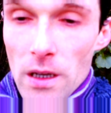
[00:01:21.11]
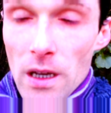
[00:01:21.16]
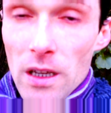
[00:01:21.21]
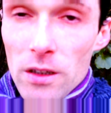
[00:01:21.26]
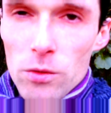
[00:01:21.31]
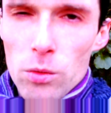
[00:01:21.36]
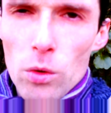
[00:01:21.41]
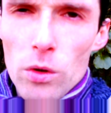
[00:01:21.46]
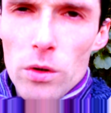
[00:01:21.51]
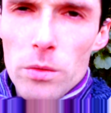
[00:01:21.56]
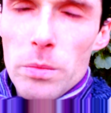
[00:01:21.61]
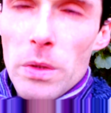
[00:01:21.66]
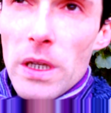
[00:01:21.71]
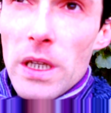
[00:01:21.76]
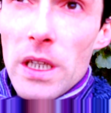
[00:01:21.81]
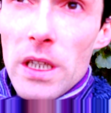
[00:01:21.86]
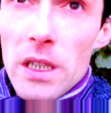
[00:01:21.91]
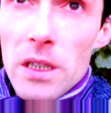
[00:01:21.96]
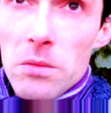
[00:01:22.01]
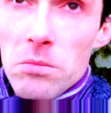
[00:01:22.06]
as would
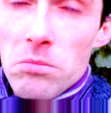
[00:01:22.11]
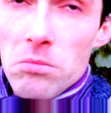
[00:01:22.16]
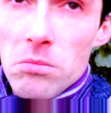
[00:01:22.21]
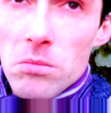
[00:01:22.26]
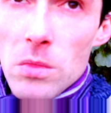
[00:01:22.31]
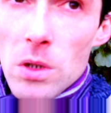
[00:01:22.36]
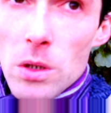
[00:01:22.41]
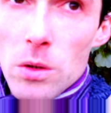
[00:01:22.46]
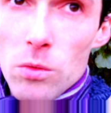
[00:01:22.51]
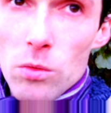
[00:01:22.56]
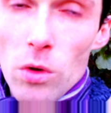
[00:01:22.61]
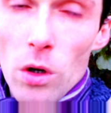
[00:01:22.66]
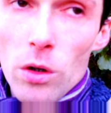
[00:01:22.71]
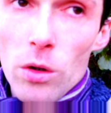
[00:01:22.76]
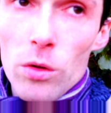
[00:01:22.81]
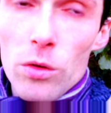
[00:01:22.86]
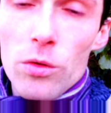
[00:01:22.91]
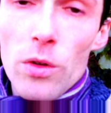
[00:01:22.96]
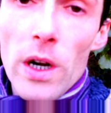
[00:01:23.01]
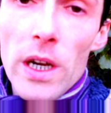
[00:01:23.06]
be
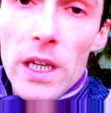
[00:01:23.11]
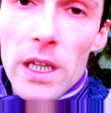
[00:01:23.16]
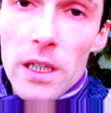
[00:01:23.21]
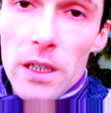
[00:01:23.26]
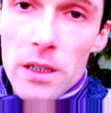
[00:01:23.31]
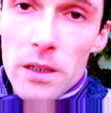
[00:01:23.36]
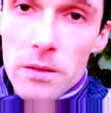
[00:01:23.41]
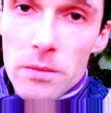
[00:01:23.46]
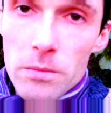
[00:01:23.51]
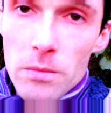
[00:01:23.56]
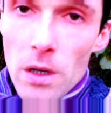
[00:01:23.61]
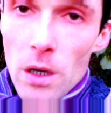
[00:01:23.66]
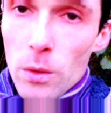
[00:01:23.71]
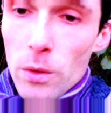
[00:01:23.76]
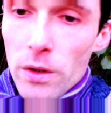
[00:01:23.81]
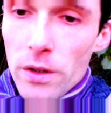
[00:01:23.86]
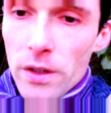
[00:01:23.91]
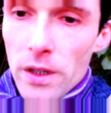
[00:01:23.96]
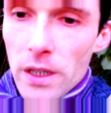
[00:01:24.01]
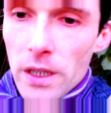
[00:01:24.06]
Ronald Reagan, I
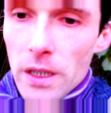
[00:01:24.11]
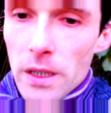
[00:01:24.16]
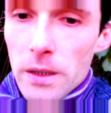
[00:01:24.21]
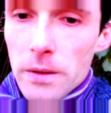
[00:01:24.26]
would think.